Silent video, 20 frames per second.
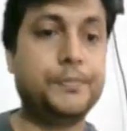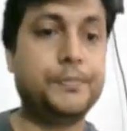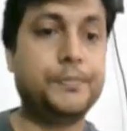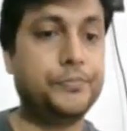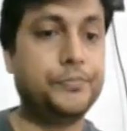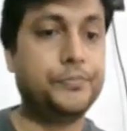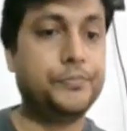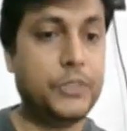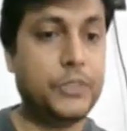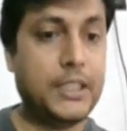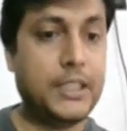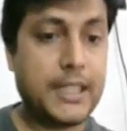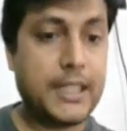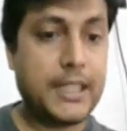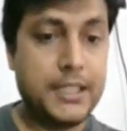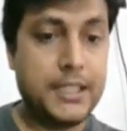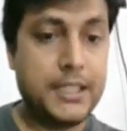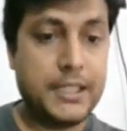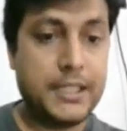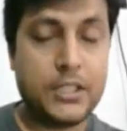the
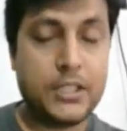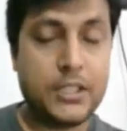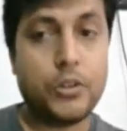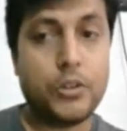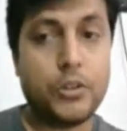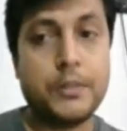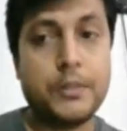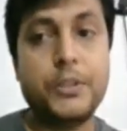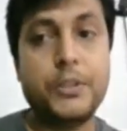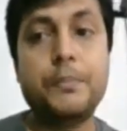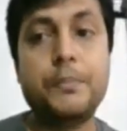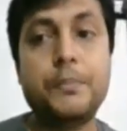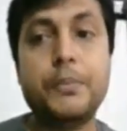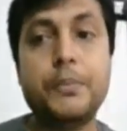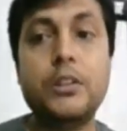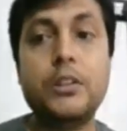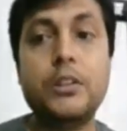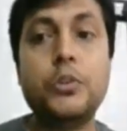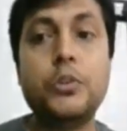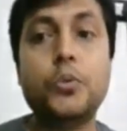scientists or the people
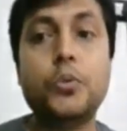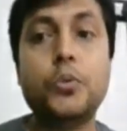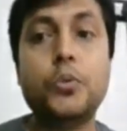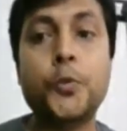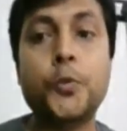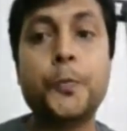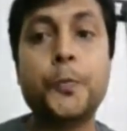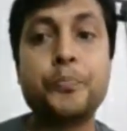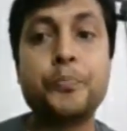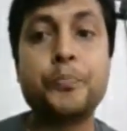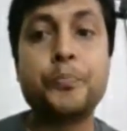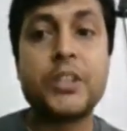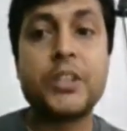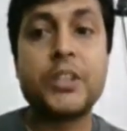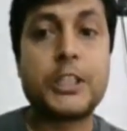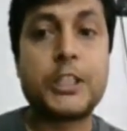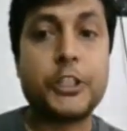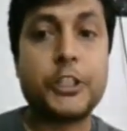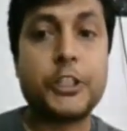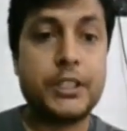who
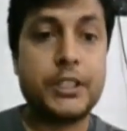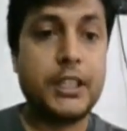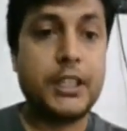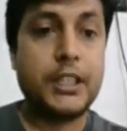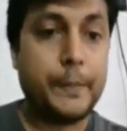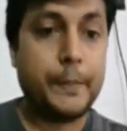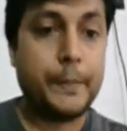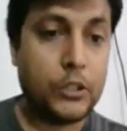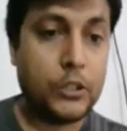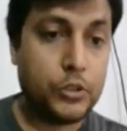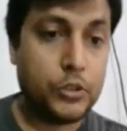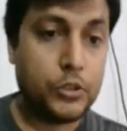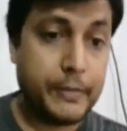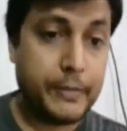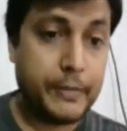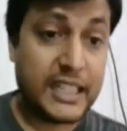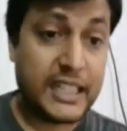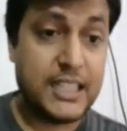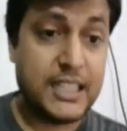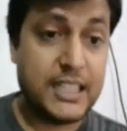study about
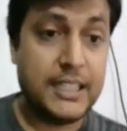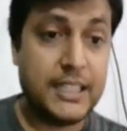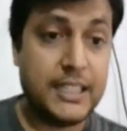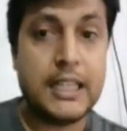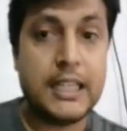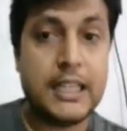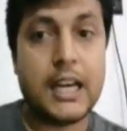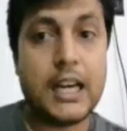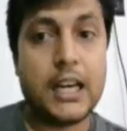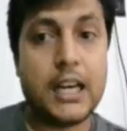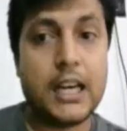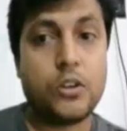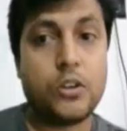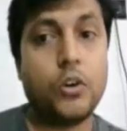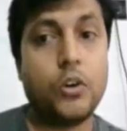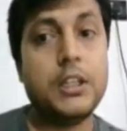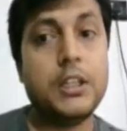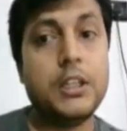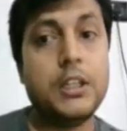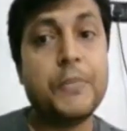bacteria are called
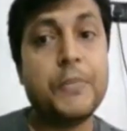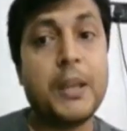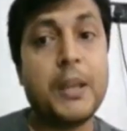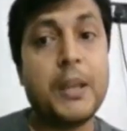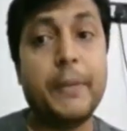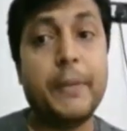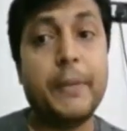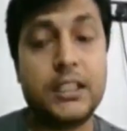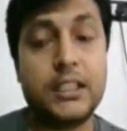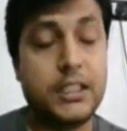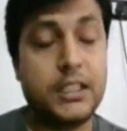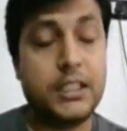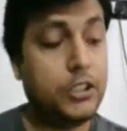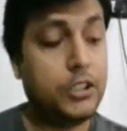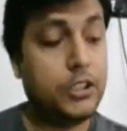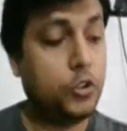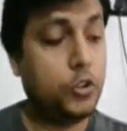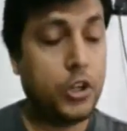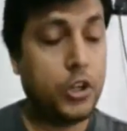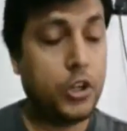
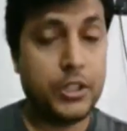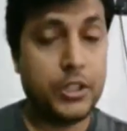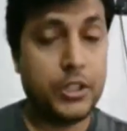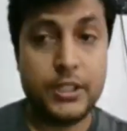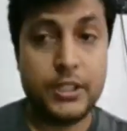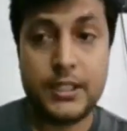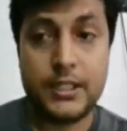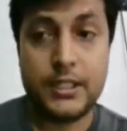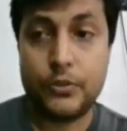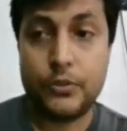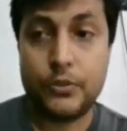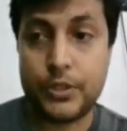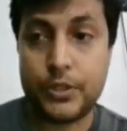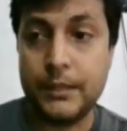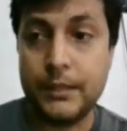bacteriologists. Okay,